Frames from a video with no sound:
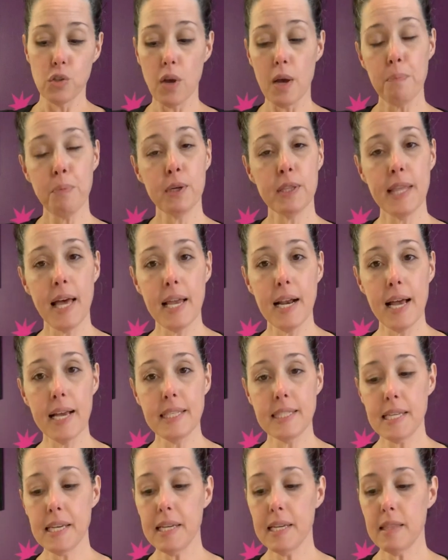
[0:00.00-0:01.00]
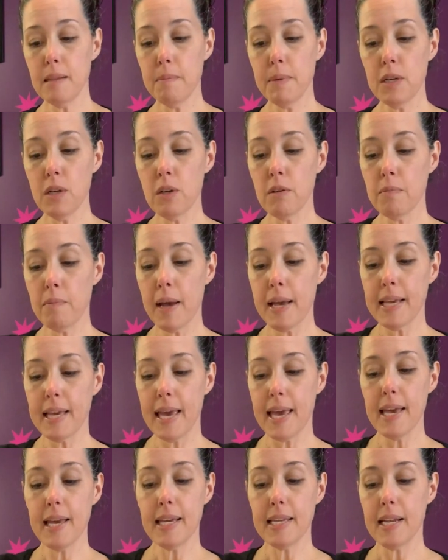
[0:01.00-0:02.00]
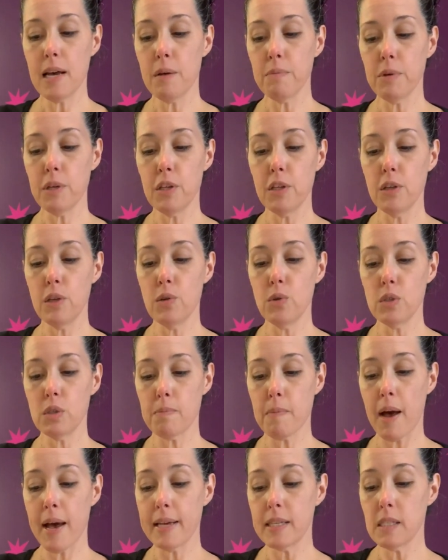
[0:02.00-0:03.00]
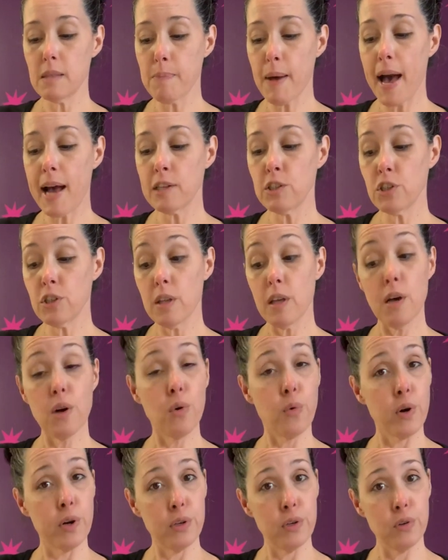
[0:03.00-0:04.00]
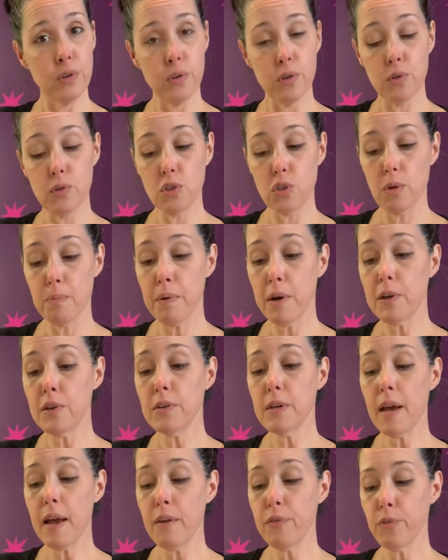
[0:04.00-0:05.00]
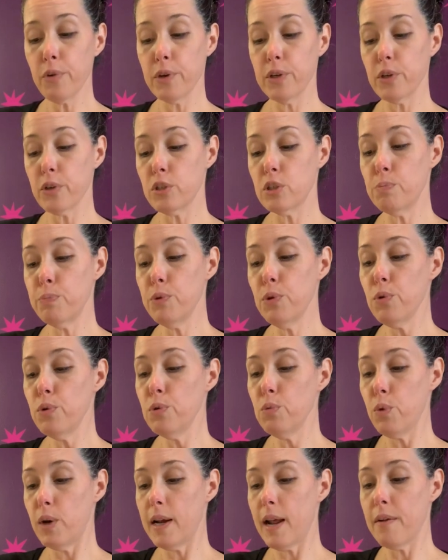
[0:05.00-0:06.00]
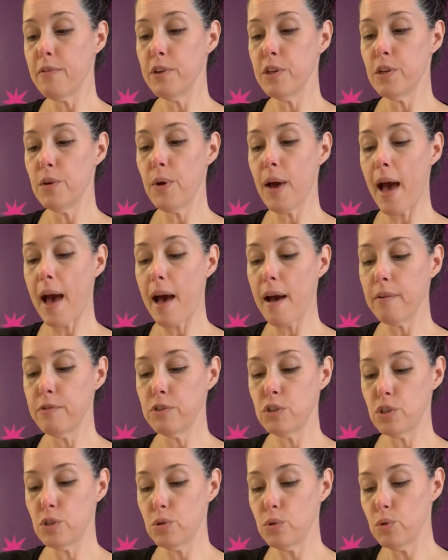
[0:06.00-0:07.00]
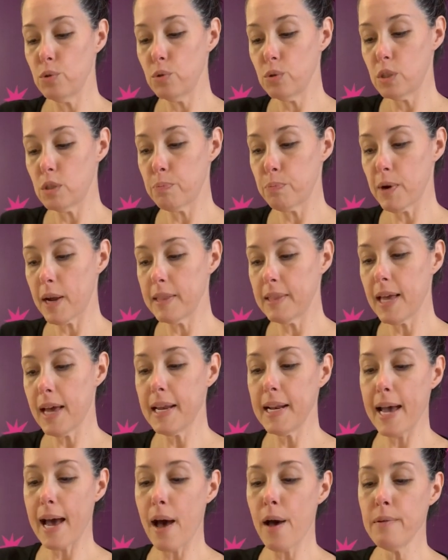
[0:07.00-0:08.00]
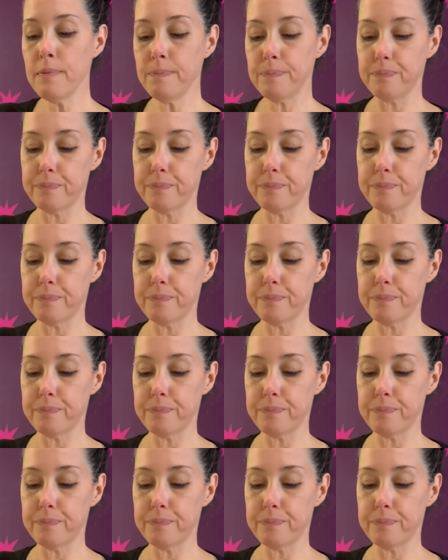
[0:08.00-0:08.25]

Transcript: I put that icing in the middle of my cake, and now I'm going to use my spatula, or you'll use your butter knife or your spoon, whatever you have, to spread that out.